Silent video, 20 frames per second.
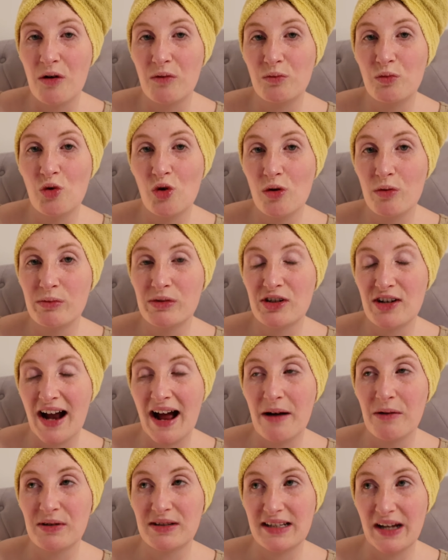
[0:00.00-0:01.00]
warm
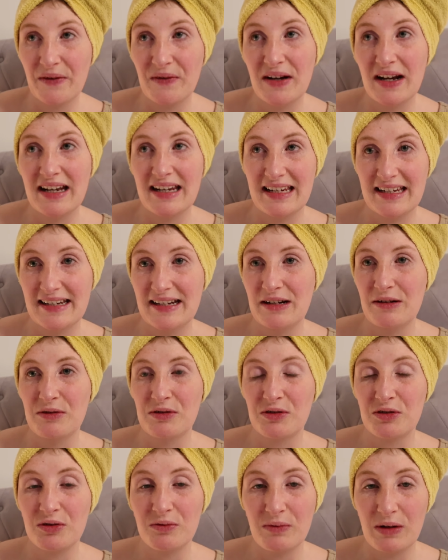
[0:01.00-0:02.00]
shower was definitely
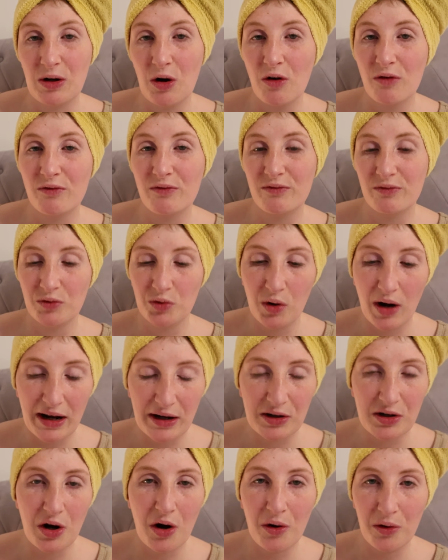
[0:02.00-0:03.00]
needed. We got
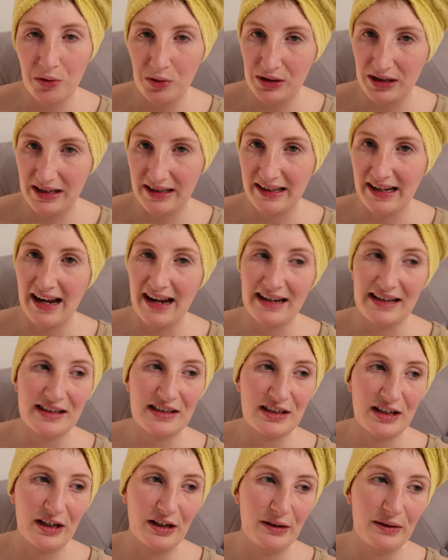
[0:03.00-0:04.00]
quite cold in the end,
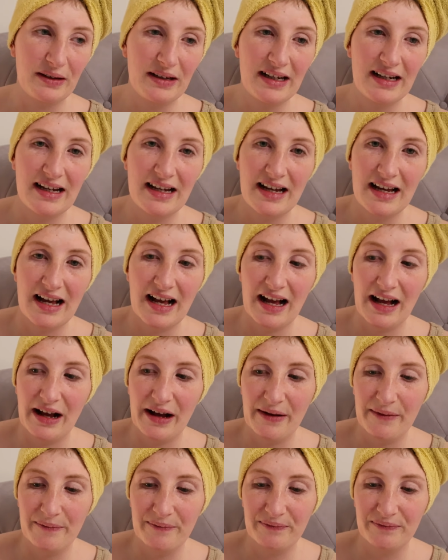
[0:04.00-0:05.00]
so
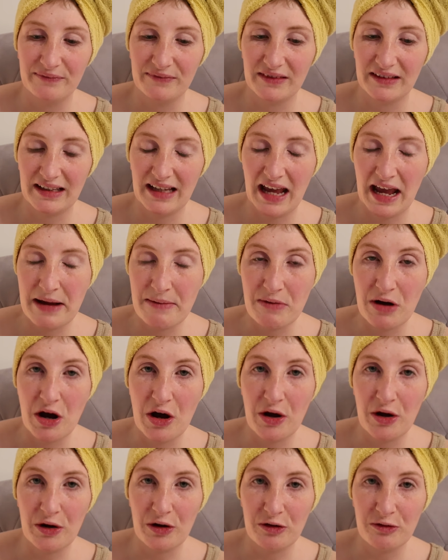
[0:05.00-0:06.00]
came
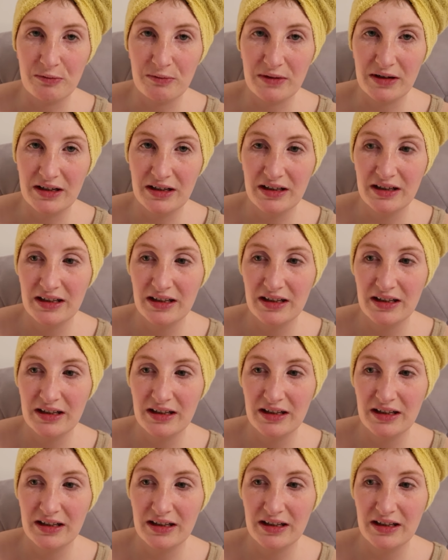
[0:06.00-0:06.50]
home.